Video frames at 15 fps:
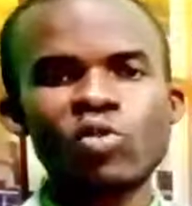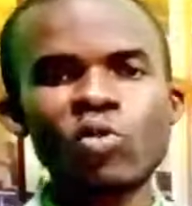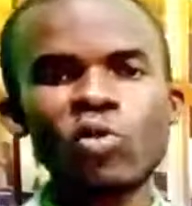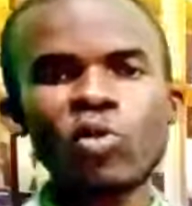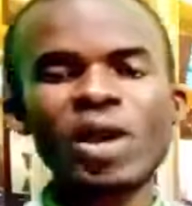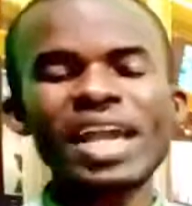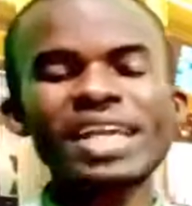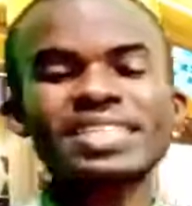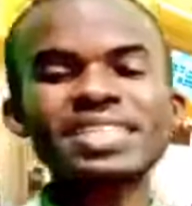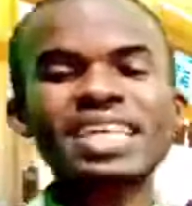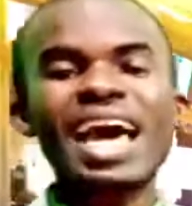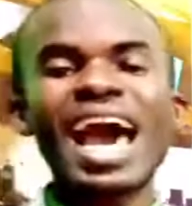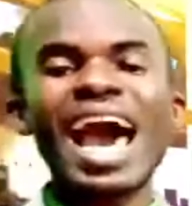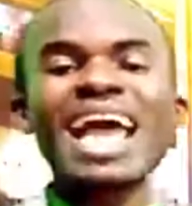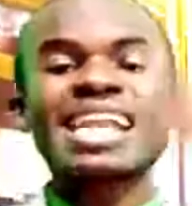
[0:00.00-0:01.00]
who
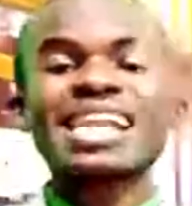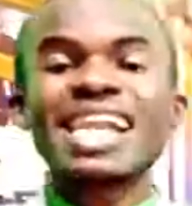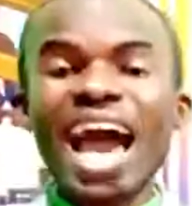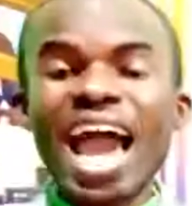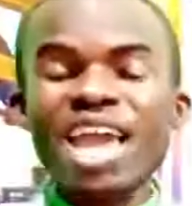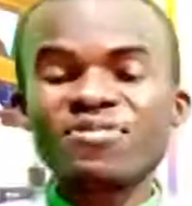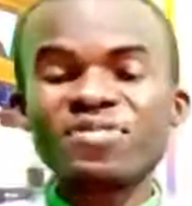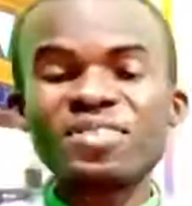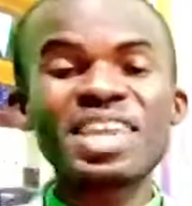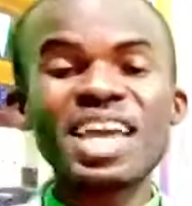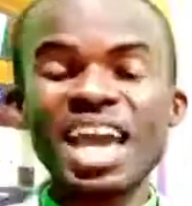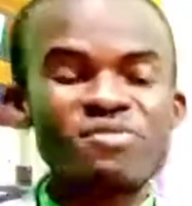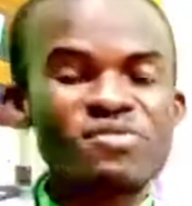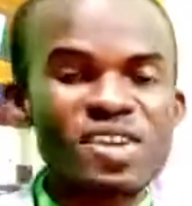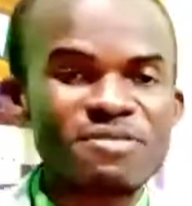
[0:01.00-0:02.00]
is alive
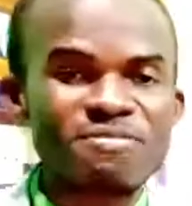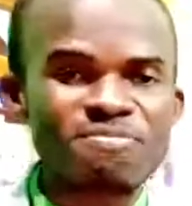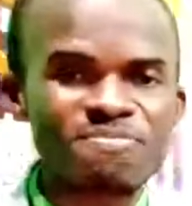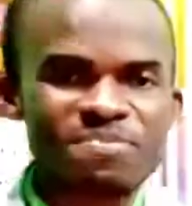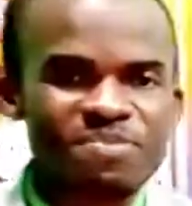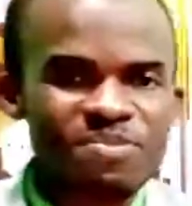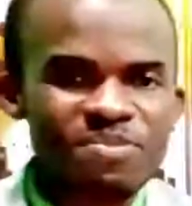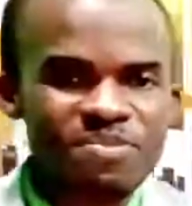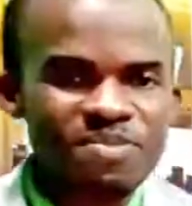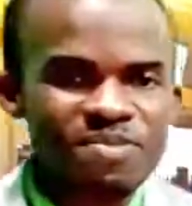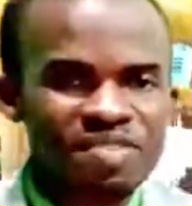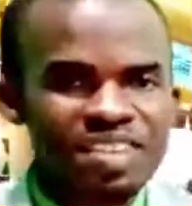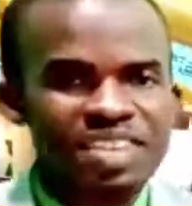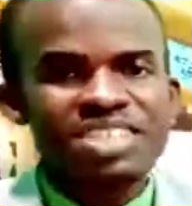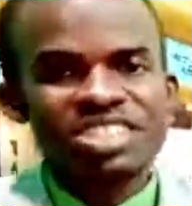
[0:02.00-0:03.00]
in heaven.
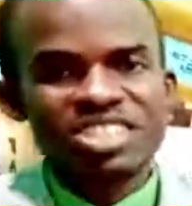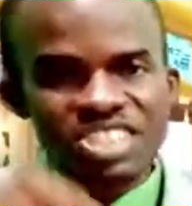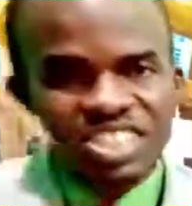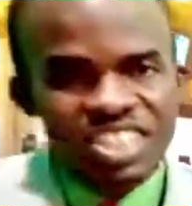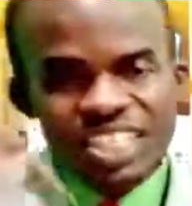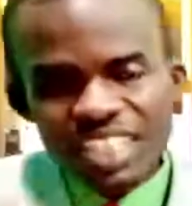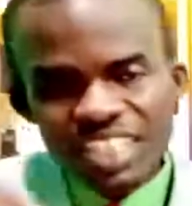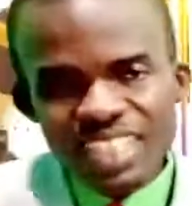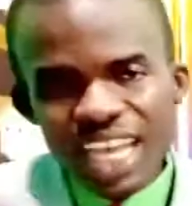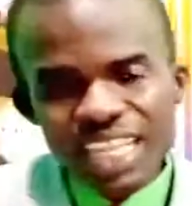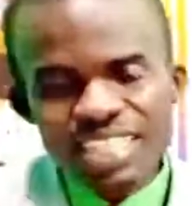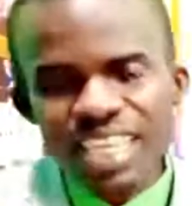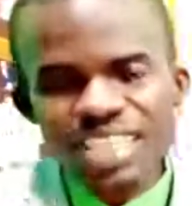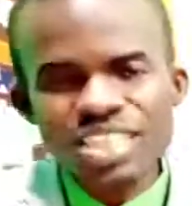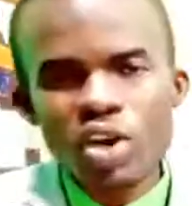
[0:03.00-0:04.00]

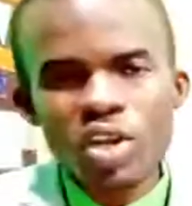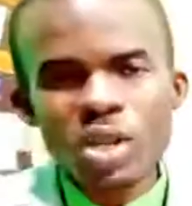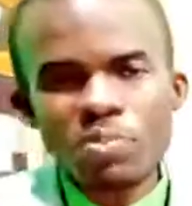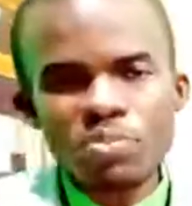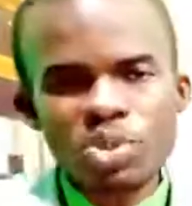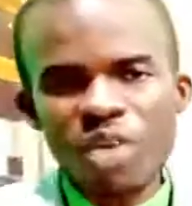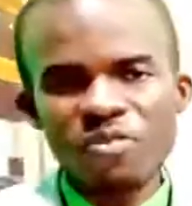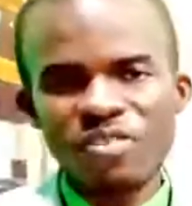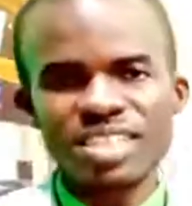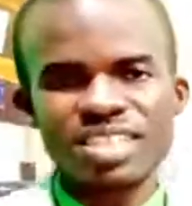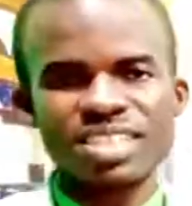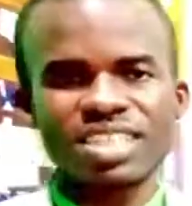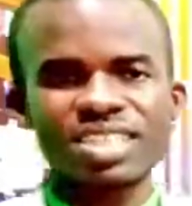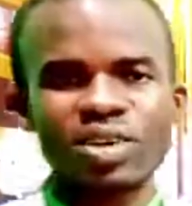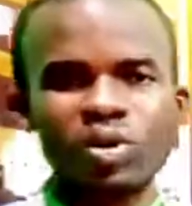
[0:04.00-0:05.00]
Jesus is the only
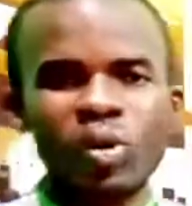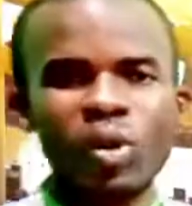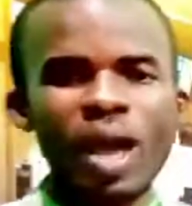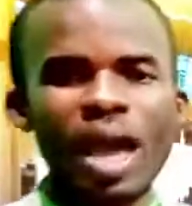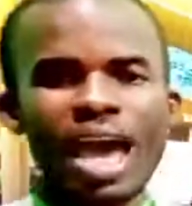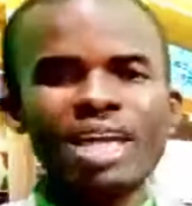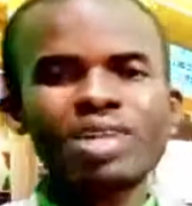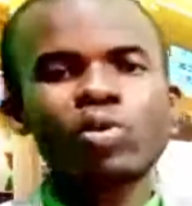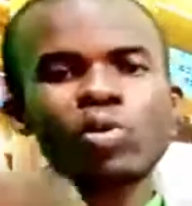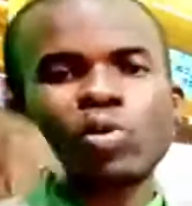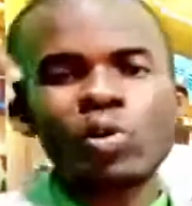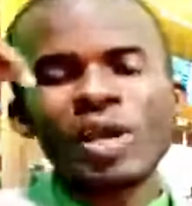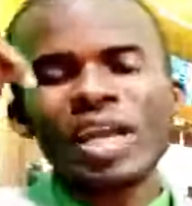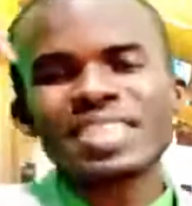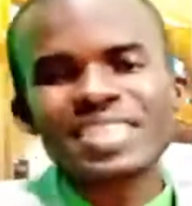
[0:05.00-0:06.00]
prophet in the Quran
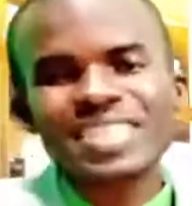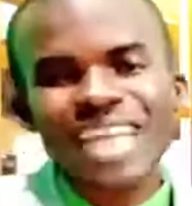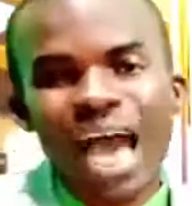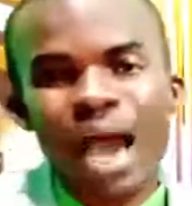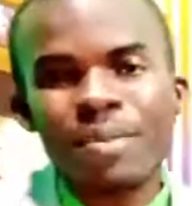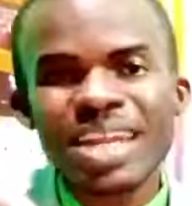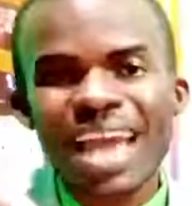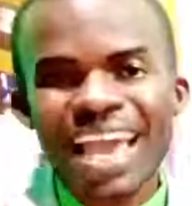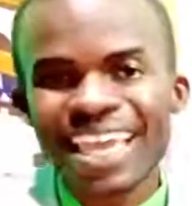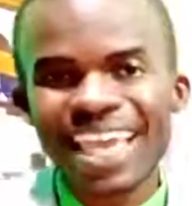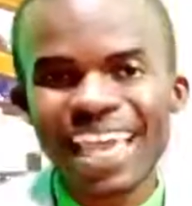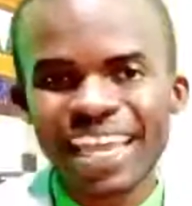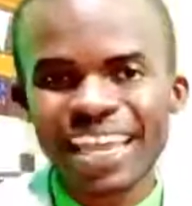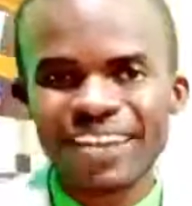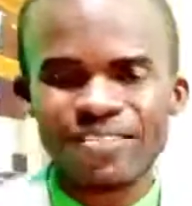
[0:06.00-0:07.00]
who is coming
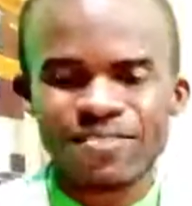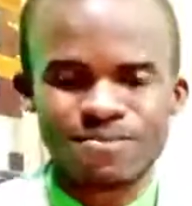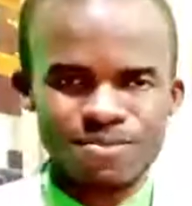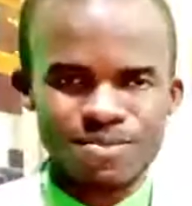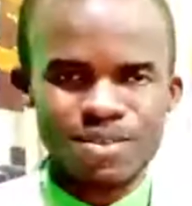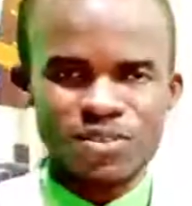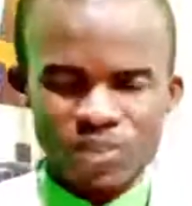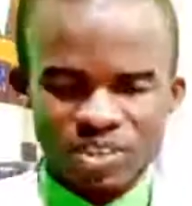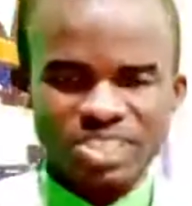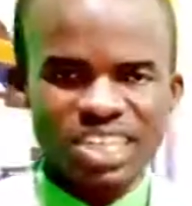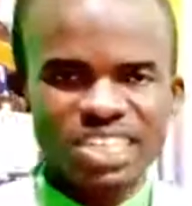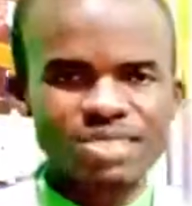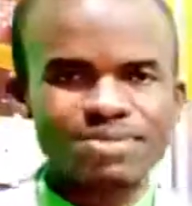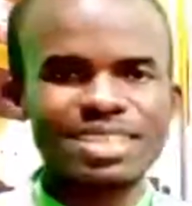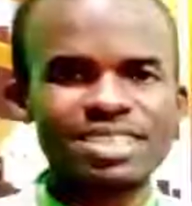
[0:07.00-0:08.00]
again for
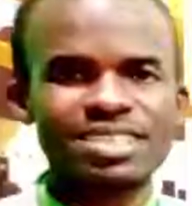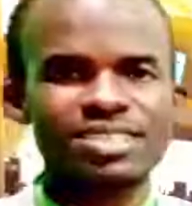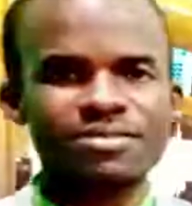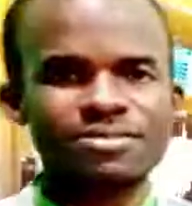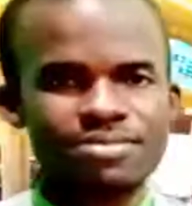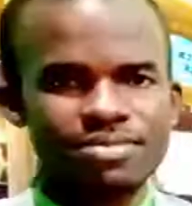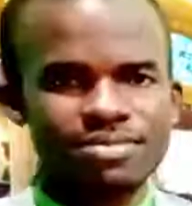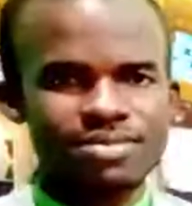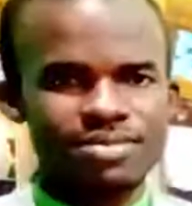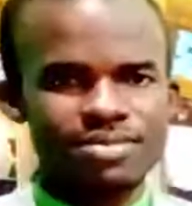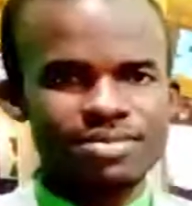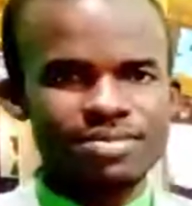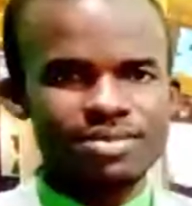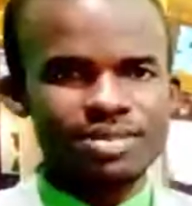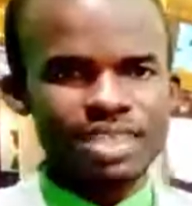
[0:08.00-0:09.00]
judgment.
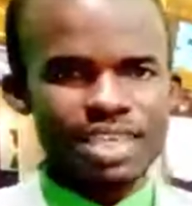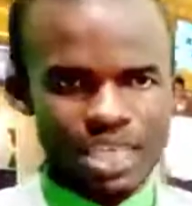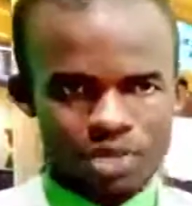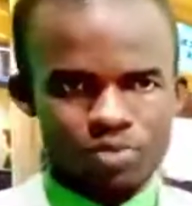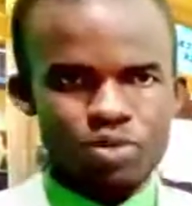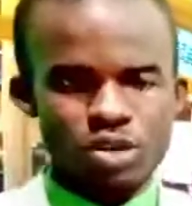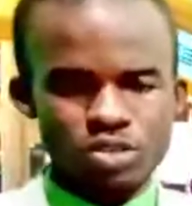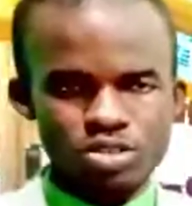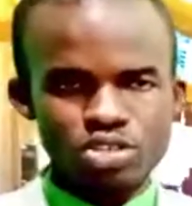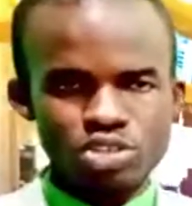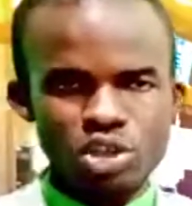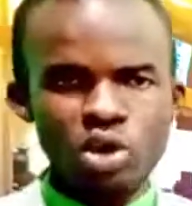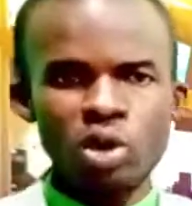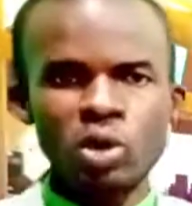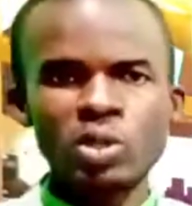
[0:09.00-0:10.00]
And we also
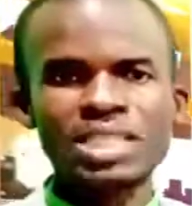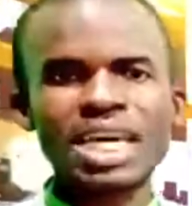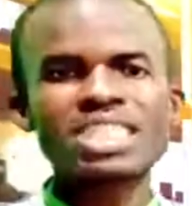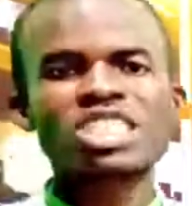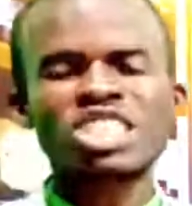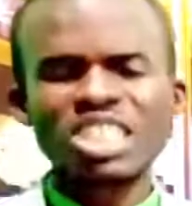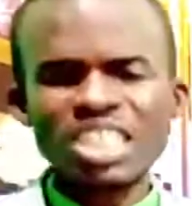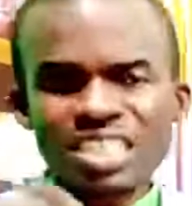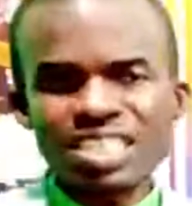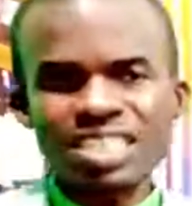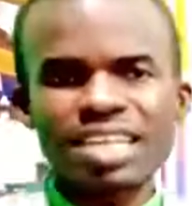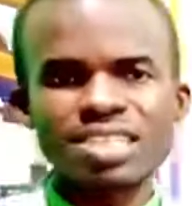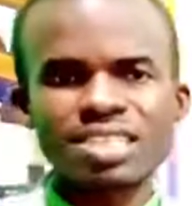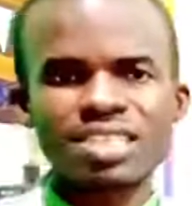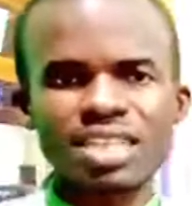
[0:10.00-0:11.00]
saw that
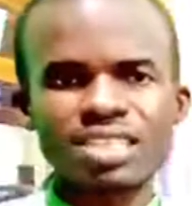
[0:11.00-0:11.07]
Jesus